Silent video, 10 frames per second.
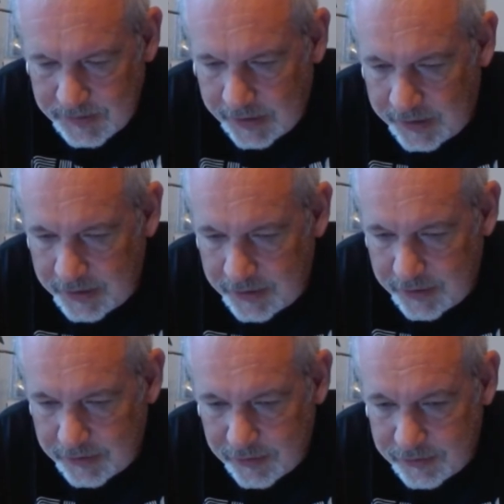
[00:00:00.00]
carrying
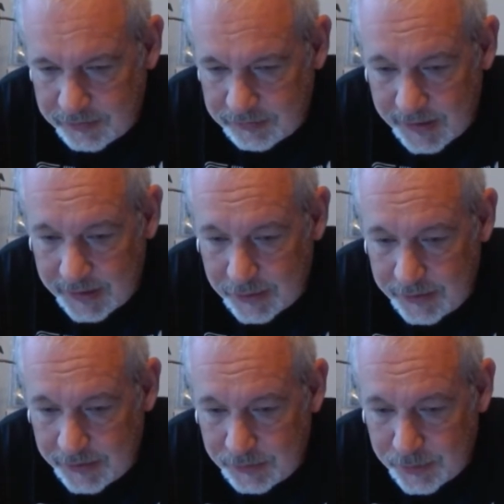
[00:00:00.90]
her, just taking
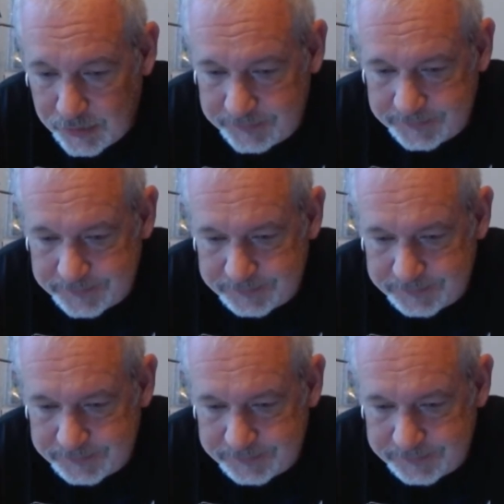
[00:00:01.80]
her around the world.